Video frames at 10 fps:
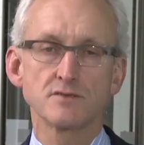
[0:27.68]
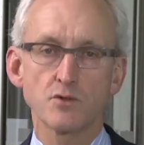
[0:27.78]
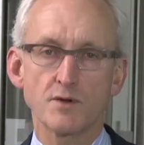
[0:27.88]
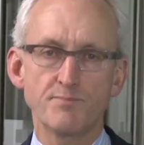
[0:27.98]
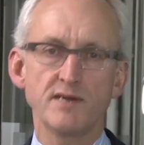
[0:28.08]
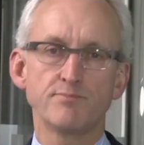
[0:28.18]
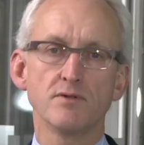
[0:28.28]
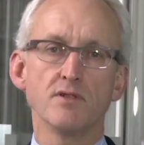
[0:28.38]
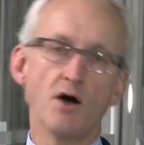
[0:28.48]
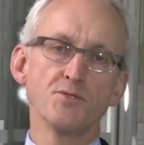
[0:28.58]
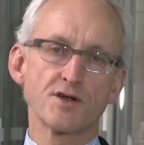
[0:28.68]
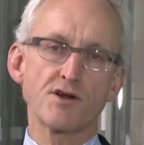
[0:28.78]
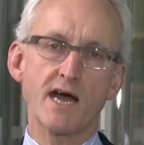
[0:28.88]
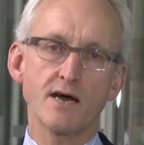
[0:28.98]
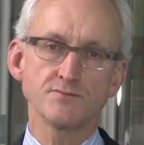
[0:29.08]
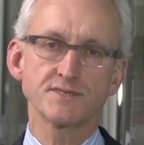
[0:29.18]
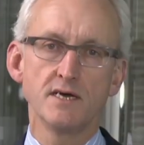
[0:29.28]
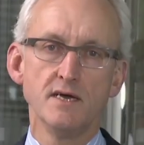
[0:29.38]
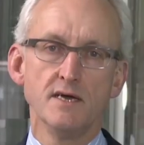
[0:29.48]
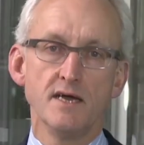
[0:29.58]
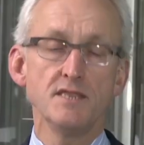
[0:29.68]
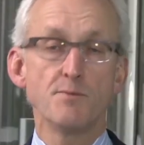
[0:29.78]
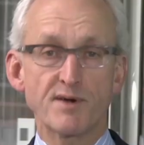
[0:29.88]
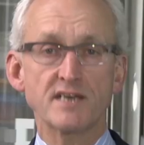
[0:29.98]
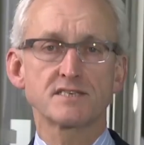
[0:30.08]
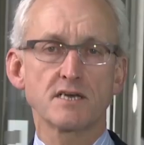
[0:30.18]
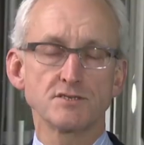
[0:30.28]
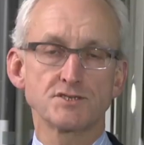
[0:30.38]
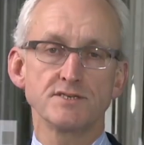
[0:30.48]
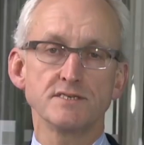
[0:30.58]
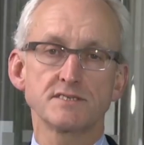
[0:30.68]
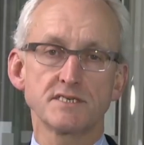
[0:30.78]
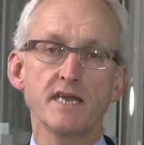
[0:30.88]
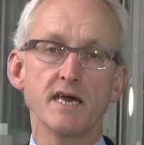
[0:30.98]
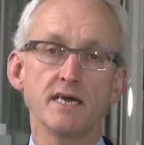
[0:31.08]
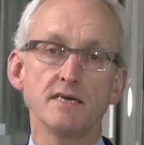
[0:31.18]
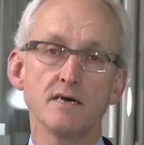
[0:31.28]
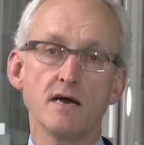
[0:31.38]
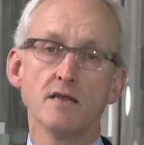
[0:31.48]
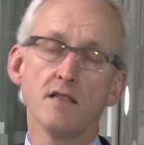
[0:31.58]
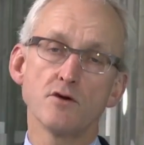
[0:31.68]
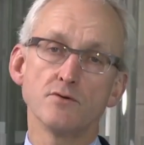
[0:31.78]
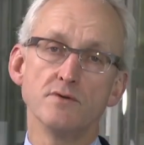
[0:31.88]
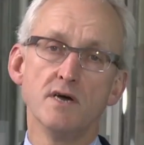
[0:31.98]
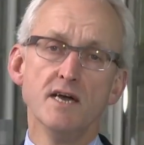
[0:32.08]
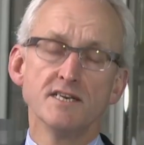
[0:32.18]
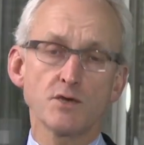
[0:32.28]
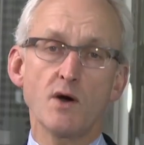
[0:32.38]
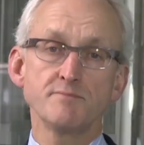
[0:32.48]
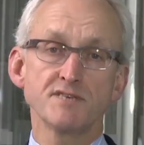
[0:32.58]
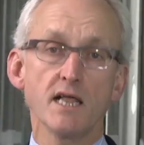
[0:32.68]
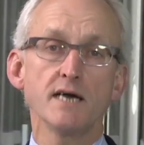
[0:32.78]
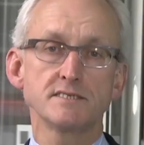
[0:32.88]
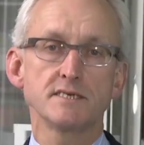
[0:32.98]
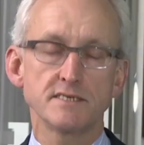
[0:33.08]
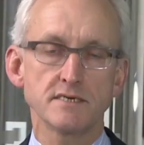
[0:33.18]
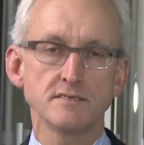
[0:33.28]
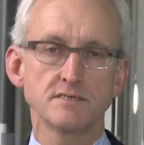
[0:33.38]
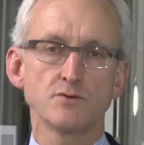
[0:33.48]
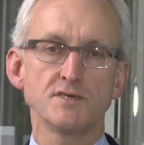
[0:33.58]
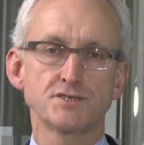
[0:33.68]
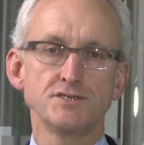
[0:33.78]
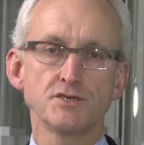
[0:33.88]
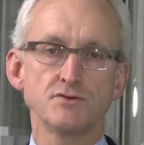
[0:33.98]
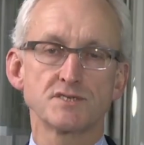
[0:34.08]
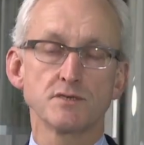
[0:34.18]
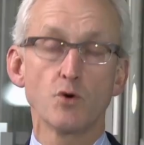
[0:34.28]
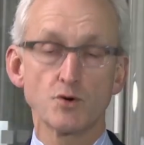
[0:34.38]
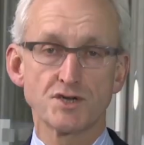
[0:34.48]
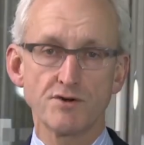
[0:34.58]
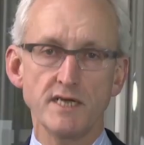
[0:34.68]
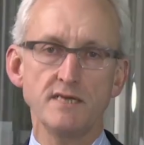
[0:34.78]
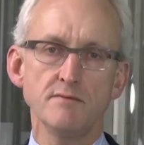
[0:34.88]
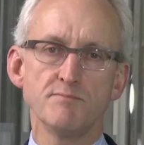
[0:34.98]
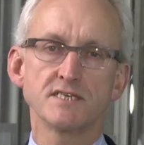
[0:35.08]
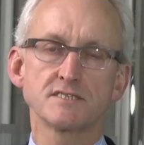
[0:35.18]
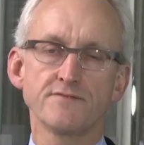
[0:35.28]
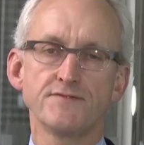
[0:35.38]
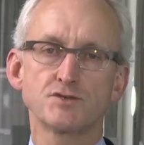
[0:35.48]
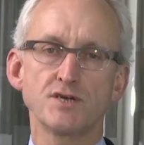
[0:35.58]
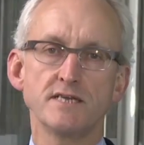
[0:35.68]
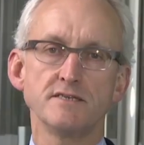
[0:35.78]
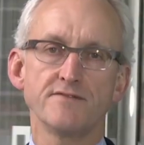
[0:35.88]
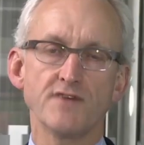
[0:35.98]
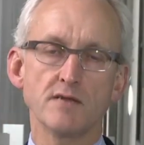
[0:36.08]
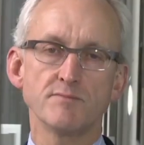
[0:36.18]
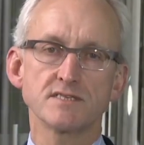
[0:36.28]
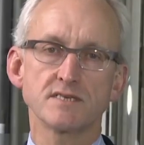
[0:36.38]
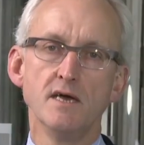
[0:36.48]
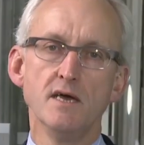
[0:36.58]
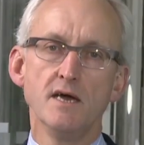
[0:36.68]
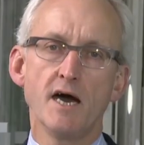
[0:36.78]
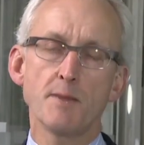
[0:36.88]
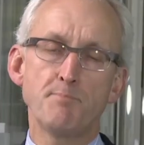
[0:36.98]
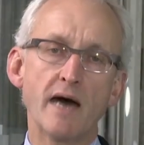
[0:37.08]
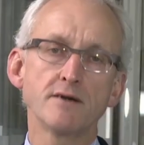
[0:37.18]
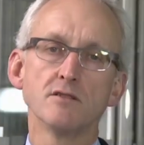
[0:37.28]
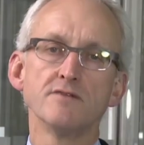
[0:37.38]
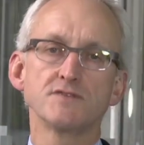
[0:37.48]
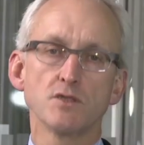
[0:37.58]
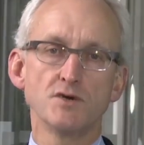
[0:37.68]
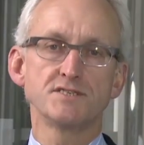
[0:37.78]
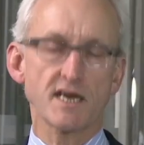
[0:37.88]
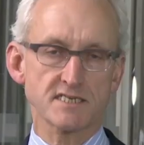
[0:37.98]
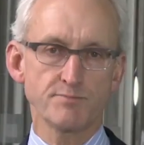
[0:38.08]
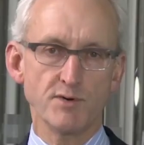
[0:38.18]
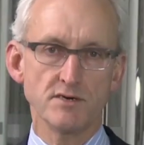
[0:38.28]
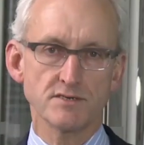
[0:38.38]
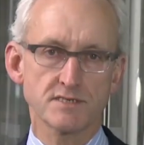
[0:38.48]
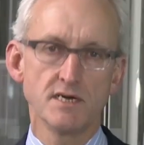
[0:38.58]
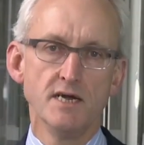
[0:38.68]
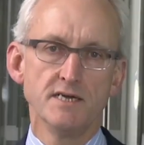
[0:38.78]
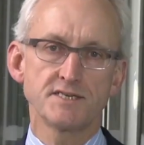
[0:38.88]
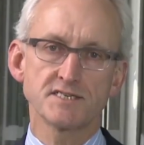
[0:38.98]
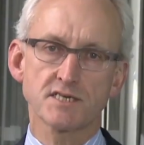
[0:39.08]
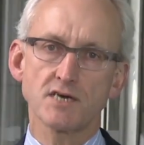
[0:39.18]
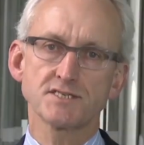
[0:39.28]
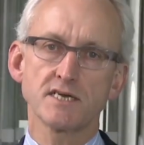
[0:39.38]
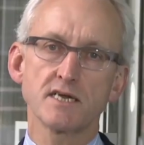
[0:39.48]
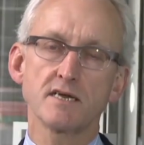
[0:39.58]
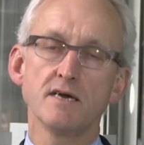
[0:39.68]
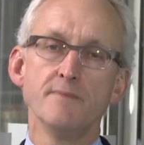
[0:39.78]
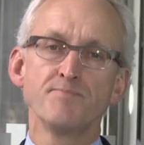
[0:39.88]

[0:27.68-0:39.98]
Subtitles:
Deloitte people on the ground in the BRICS countries today alone. So I'm delighted to introduce Lord Green, Minister for Trade and Development, and a panel of Deloitte experts discussing